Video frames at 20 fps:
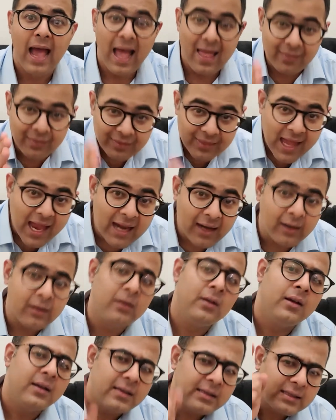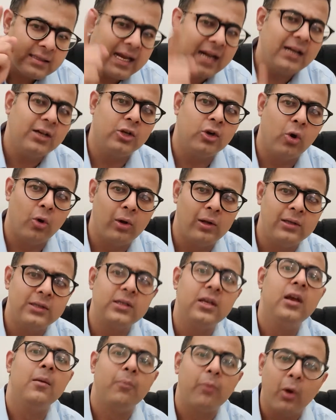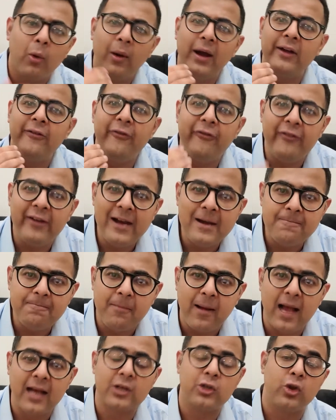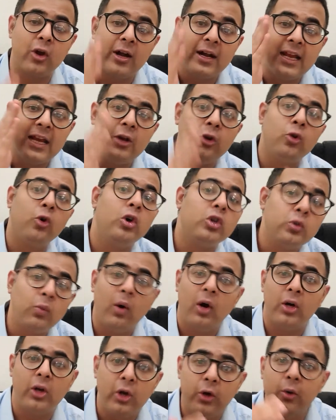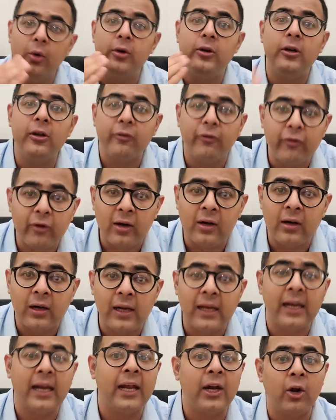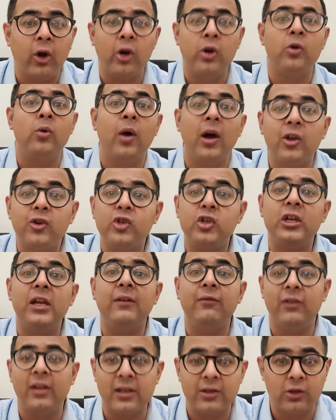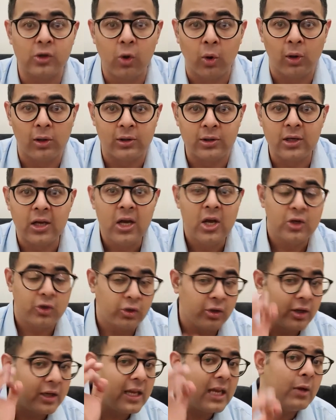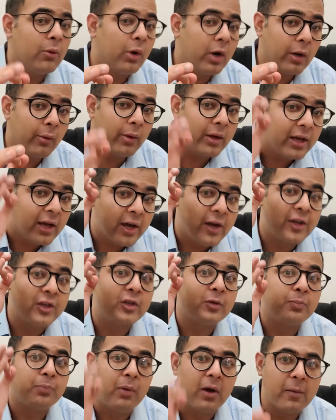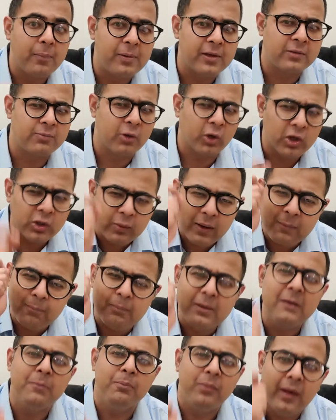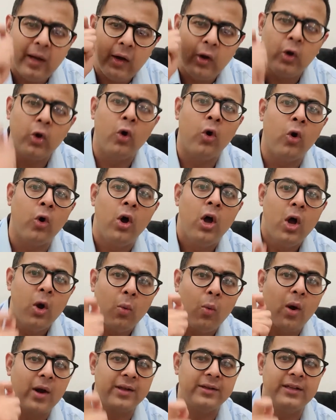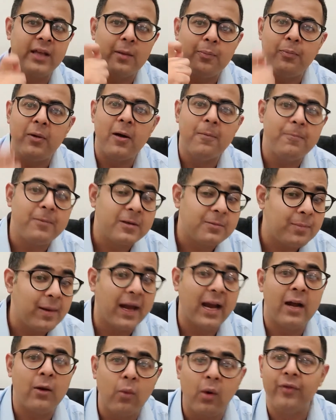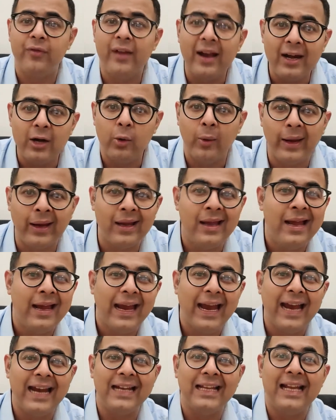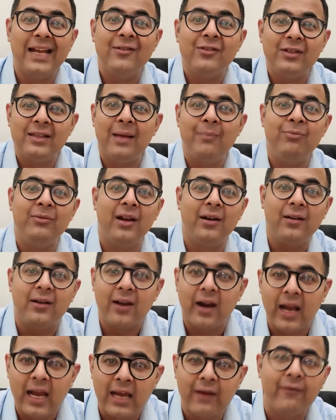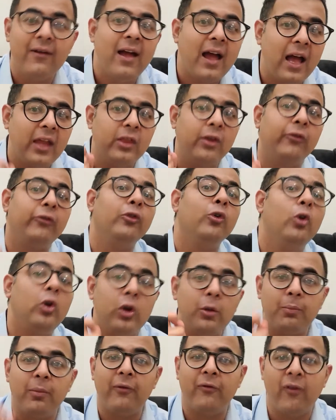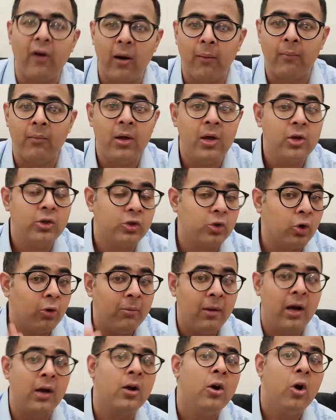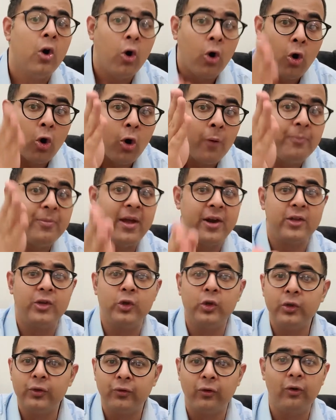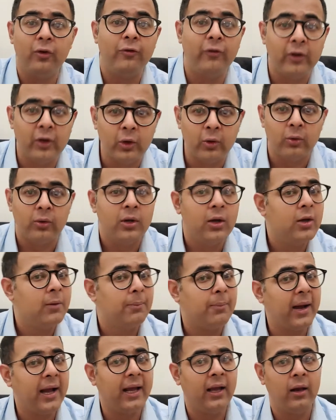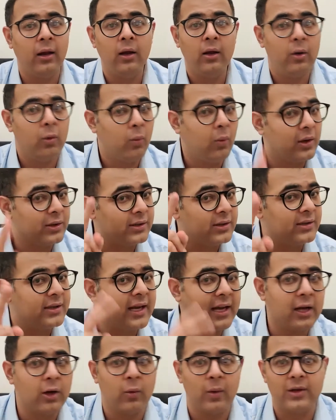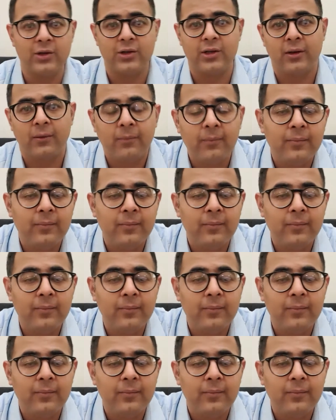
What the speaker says: And then set goals, provide feedback so that he knows what to do differently in order to achieve these goals. So the key word over here is purpose, because when people know what is purpose behind what they're doing, it gives them the drive and the fuel to perform. So Umang, hope that is useful for you. Payal, what's the second question?